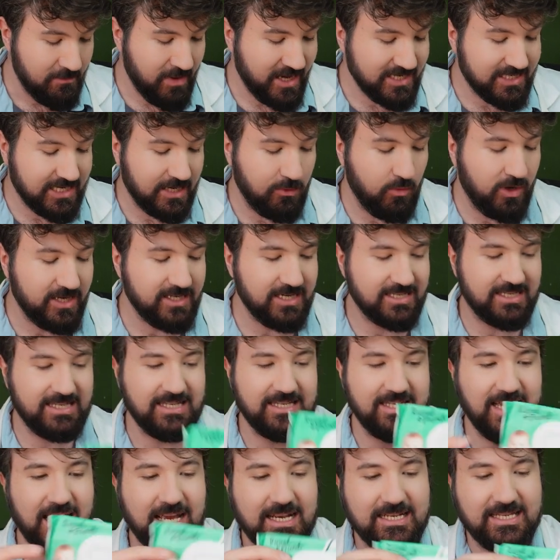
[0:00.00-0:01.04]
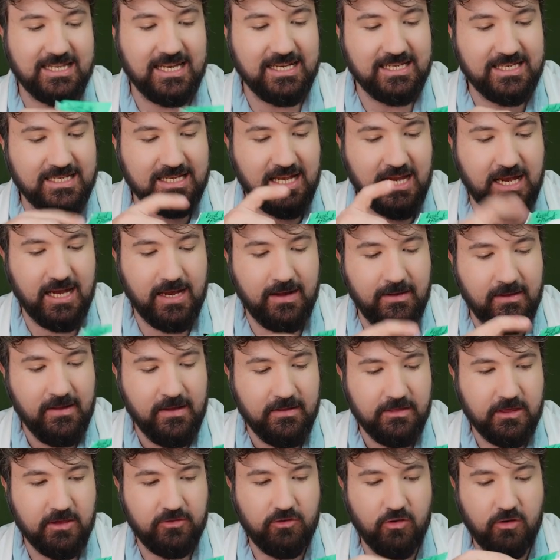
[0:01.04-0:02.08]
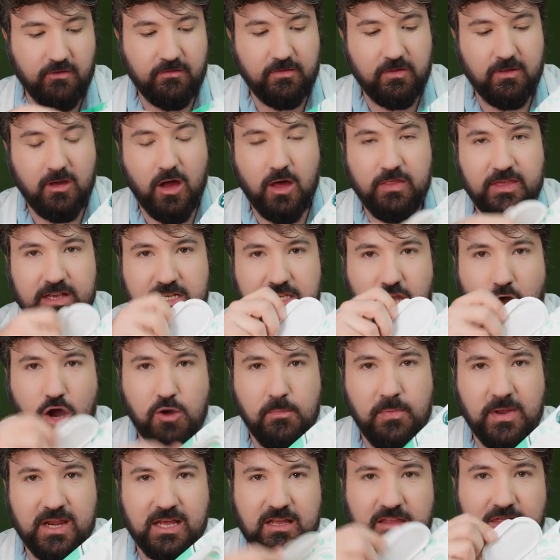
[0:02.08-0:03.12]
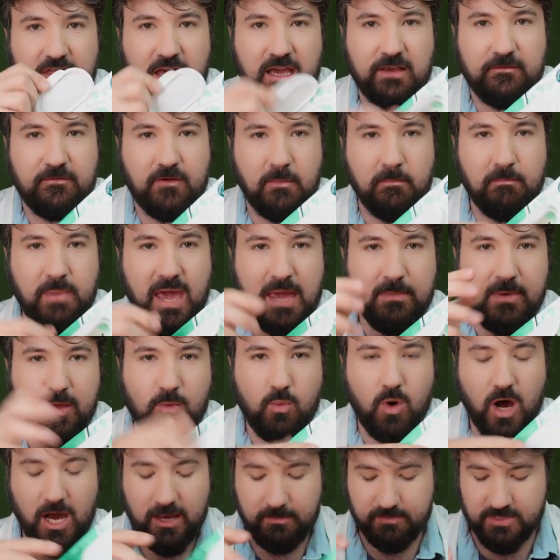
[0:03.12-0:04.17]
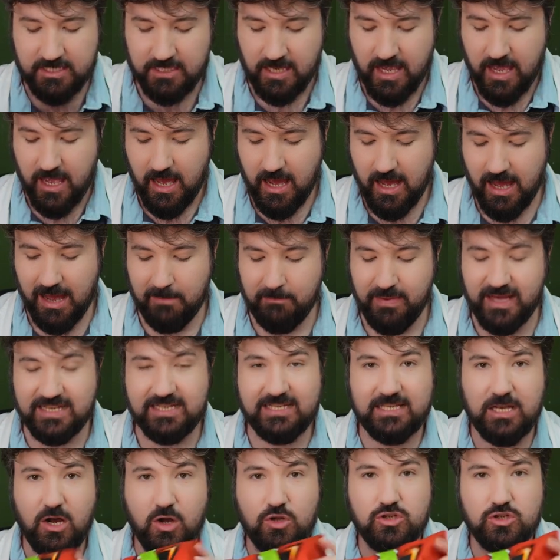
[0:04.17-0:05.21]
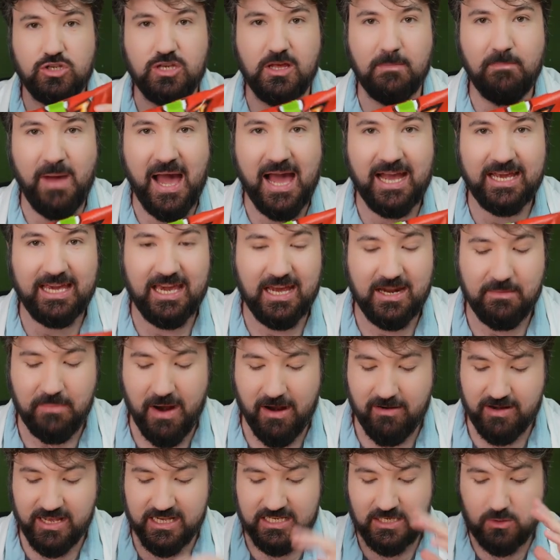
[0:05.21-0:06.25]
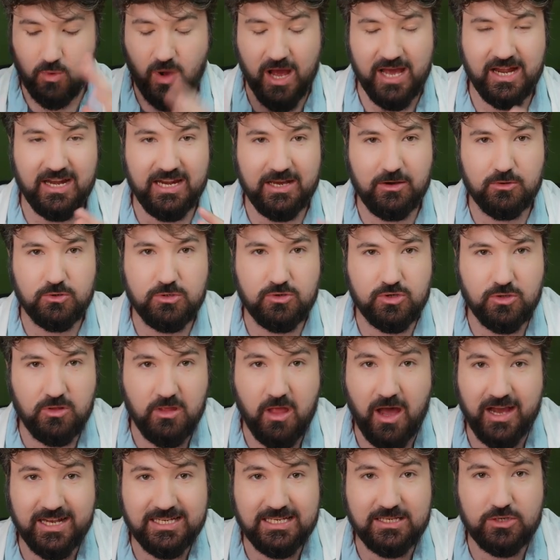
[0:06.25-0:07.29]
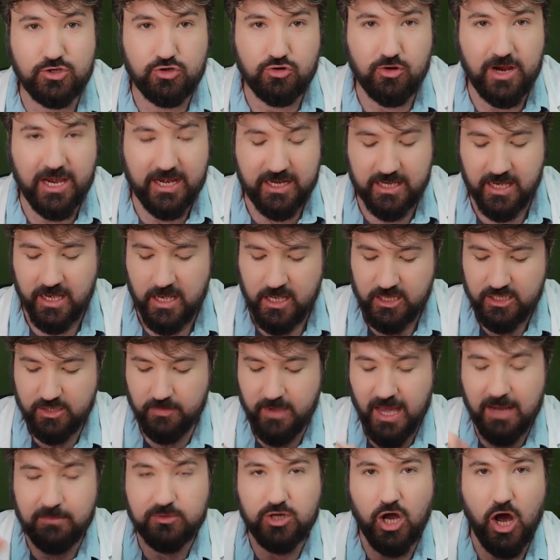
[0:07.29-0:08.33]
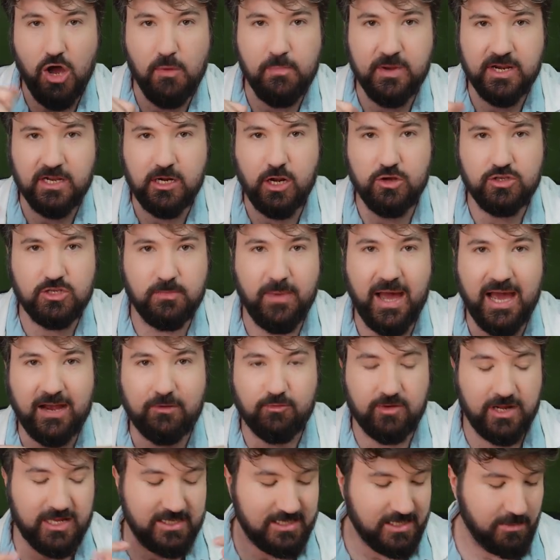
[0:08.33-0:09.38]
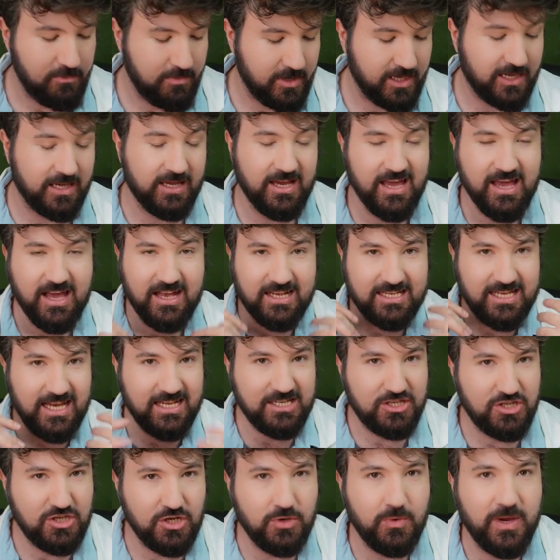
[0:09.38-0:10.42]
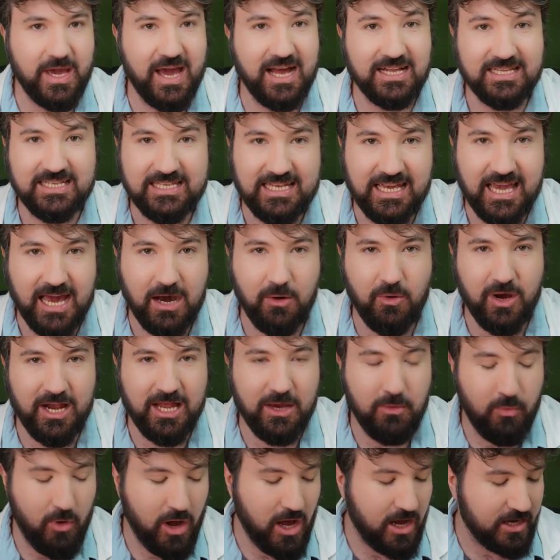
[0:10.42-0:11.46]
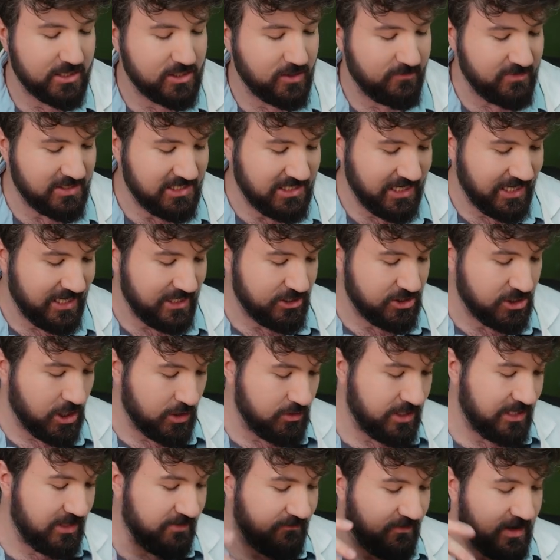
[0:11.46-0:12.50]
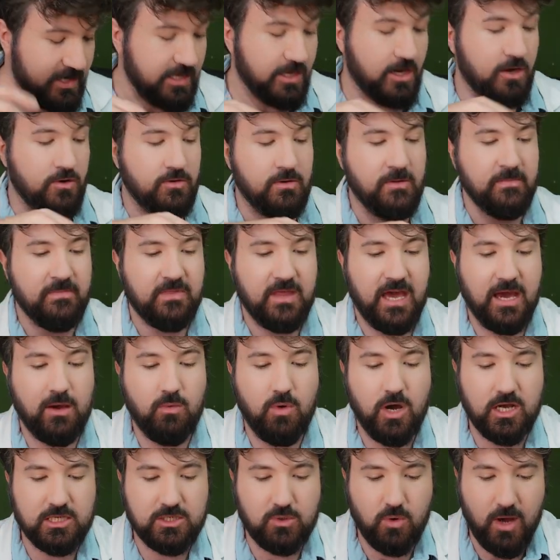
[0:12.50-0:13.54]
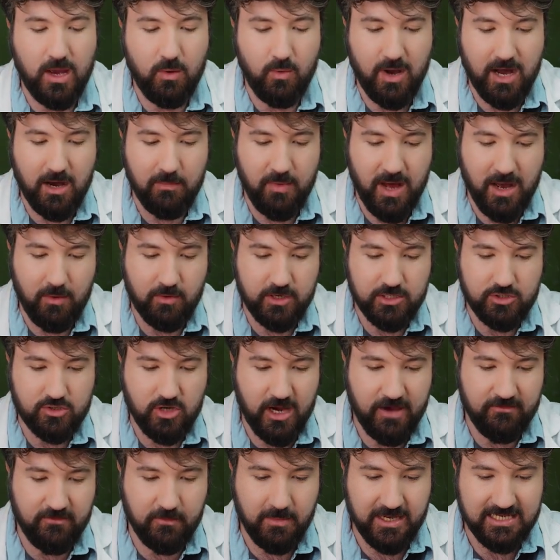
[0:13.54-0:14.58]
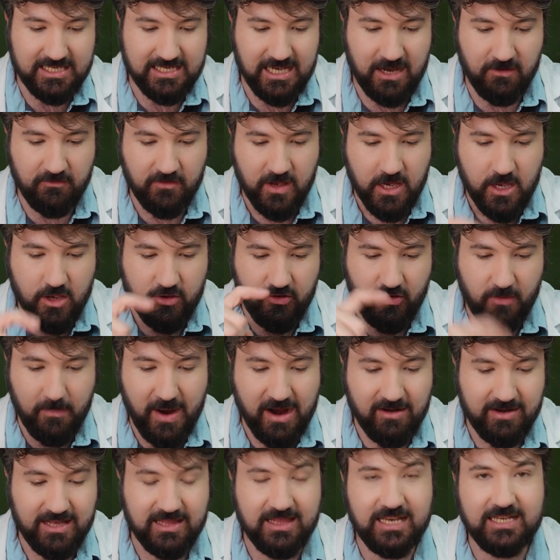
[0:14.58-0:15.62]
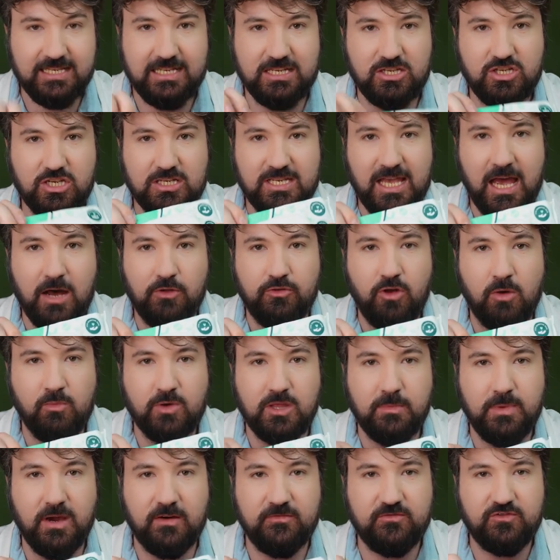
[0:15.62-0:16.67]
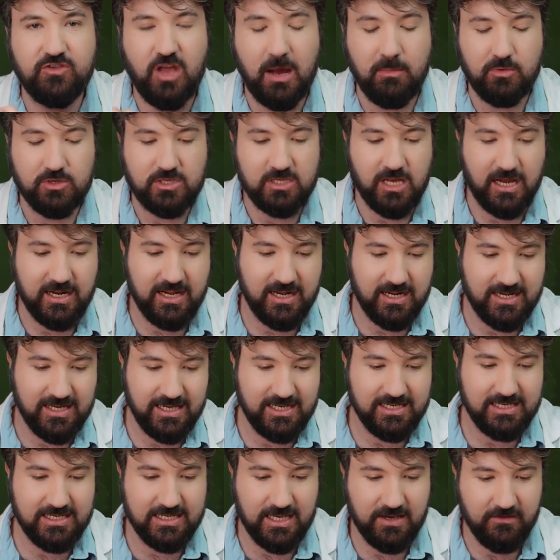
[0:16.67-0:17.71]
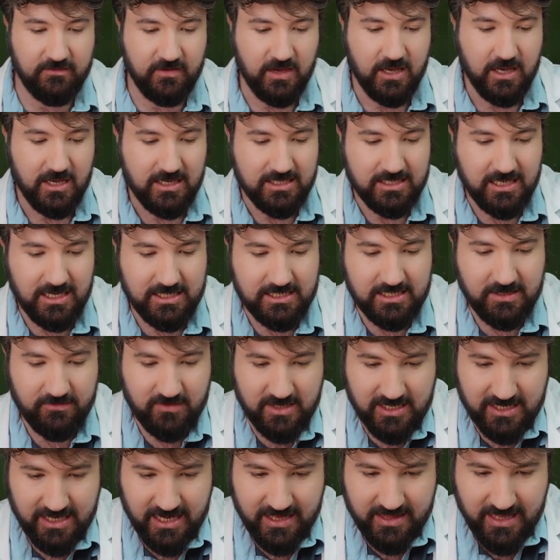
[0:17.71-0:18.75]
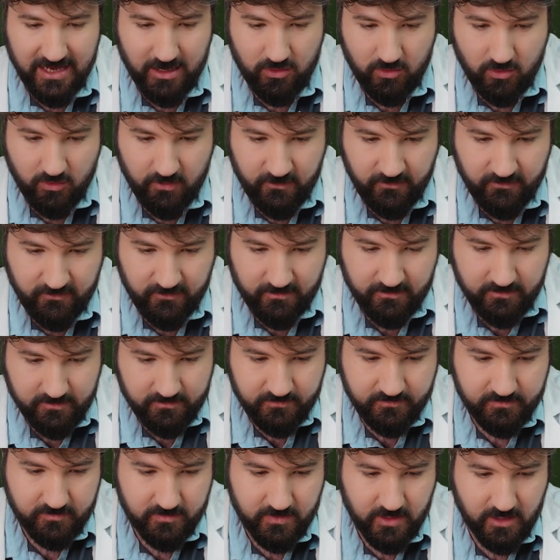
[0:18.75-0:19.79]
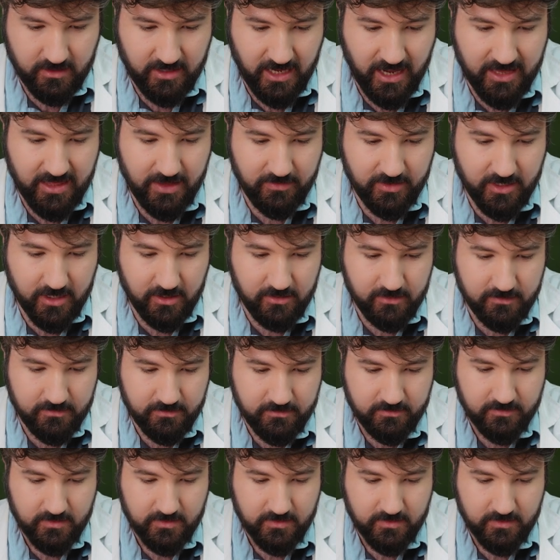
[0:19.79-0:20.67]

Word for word: Basically, what it does is he takes this uh, the sort of this opening thing from baby wipes uh, and places it onto the bag here. And apparently, it's quite a little nice trick to be able to open and close the bag really simply. So let's do it and see how well it works. Obviously, he showed in the video that it works quite well, but I want to try it for myself. So apparently, this is just held on with a bit of double-sided adhesive. So let's see if we can get that off. Okay, there we go.